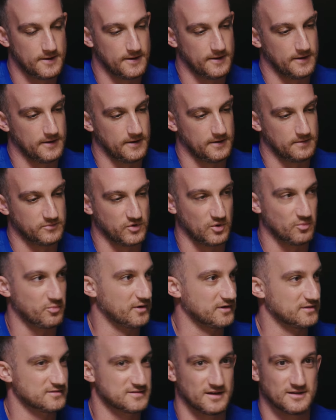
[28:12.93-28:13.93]
Um, no
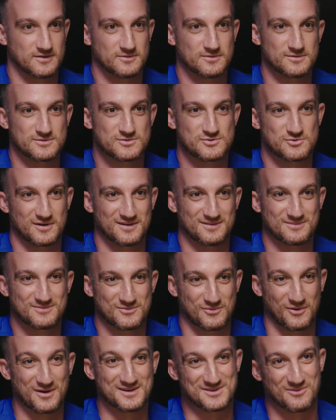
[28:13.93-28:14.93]
pun intended with the strength,
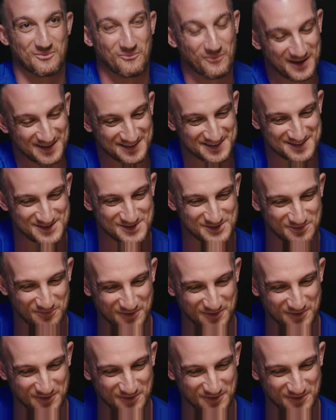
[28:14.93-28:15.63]
strengths and weaknesses